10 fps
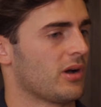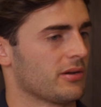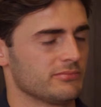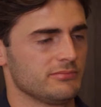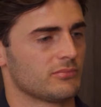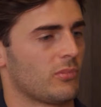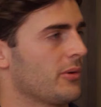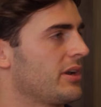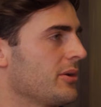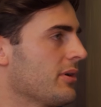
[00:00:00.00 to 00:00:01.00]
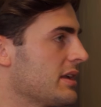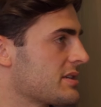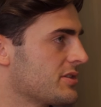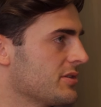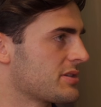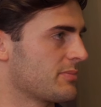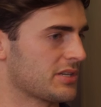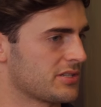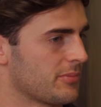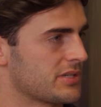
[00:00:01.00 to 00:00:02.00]
why would anyone listen to you?
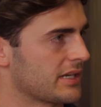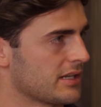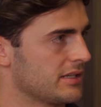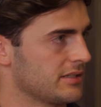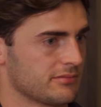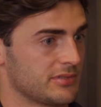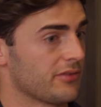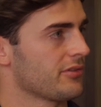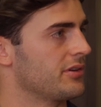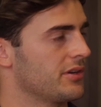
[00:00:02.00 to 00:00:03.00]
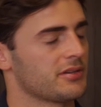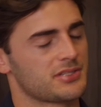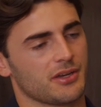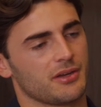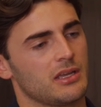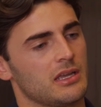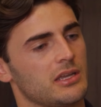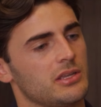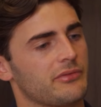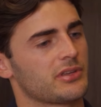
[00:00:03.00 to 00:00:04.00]
It's not particularly different, So
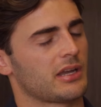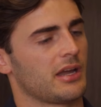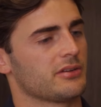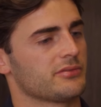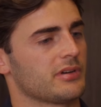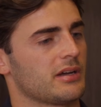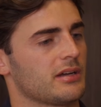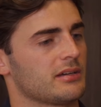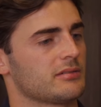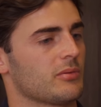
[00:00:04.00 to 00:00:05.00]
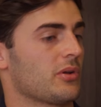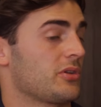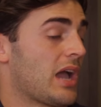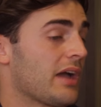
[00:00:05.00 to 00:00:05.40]
you have to kind of, well, not you